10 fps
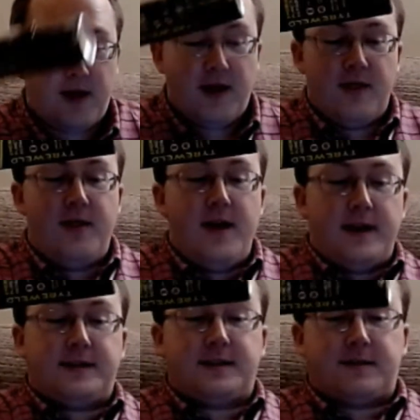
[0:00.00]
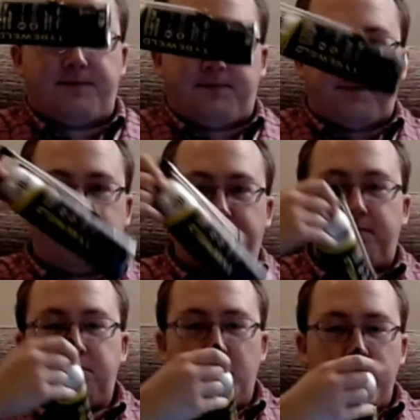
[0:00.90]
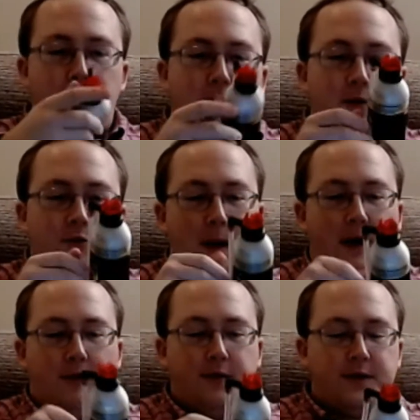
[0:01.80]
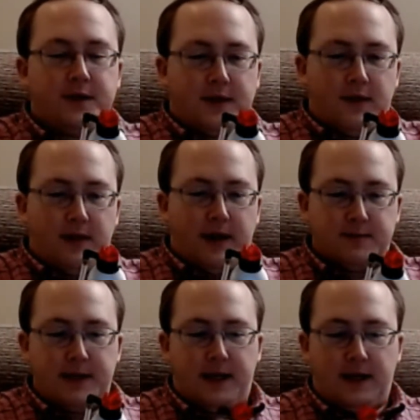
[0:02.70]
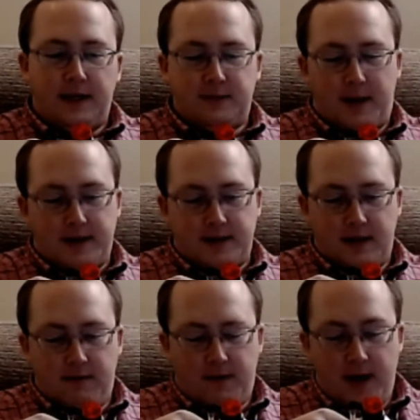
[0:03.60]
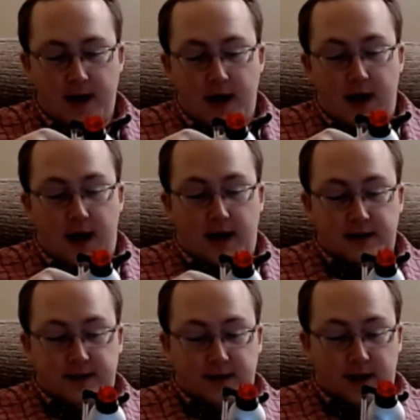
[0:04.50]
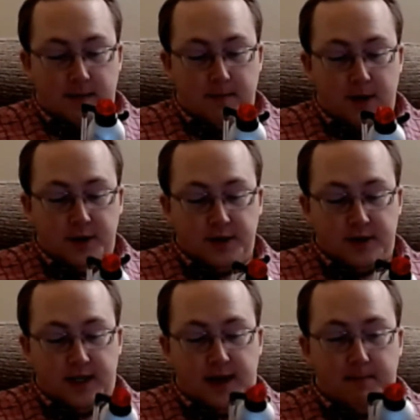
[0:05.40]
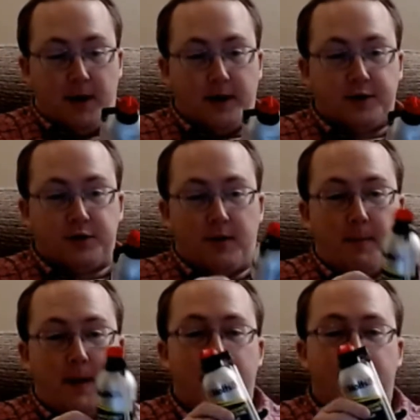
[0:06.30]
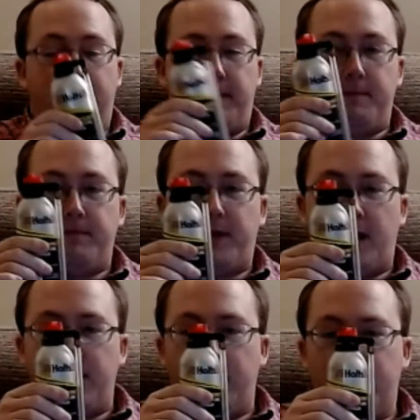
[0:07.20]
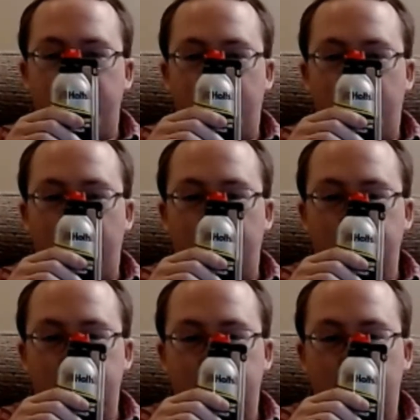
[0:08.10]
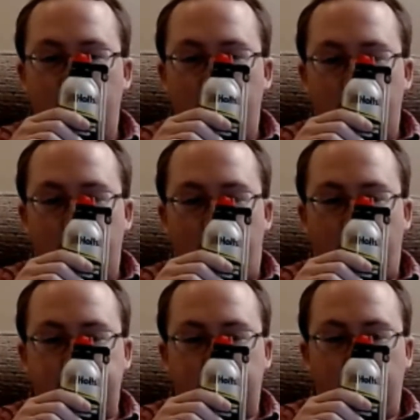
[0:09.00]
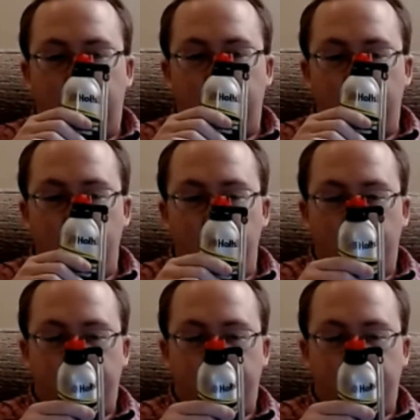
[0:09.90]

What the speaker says: this. You can buy it from Halfords. I don't think it's particularly expensive. It's an emergency puncture repair thing, and the idea is that if you